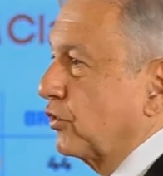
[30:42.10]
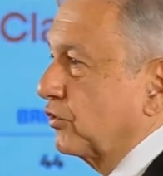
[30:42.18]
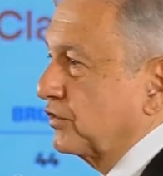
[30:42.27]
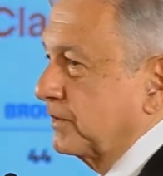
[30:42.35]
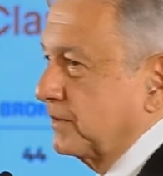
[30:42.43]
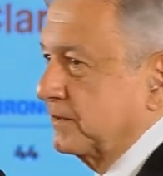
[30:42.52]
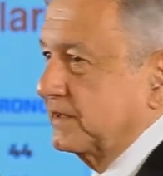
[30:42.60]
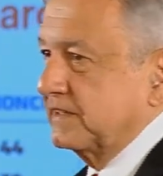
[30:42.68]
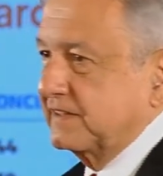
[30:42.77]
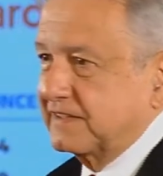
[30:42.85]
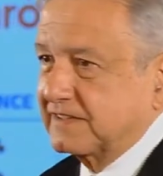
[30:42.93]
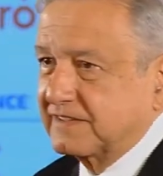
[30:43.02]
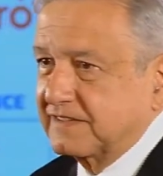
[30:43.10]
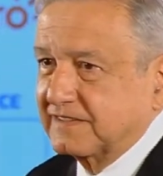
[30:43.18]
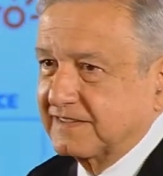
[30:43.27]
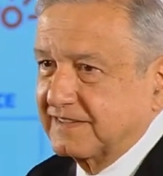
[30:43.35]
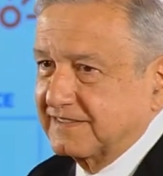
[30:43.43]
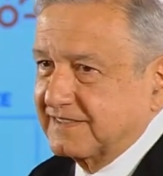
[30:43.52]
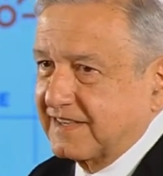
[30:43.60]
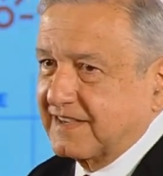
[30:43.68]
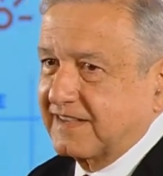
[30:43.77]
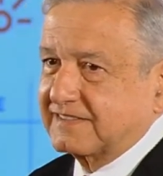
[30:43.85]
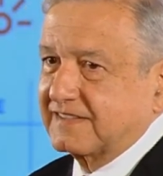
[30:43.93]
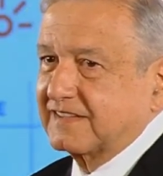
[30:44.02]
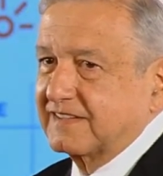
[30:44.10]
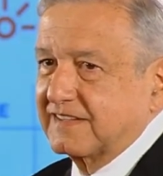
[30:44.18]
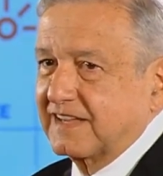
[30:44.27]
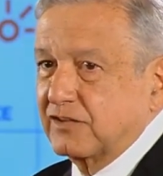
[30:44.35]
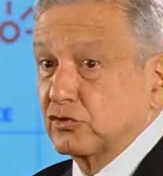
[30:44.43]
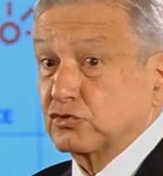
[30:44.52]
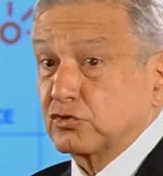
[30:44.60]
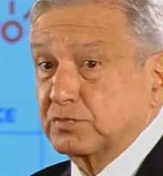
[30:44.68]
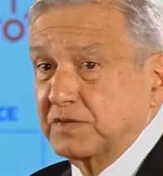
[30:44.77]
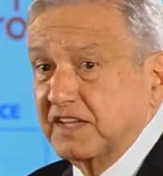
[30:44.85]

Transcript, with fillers: uh, additional resources um,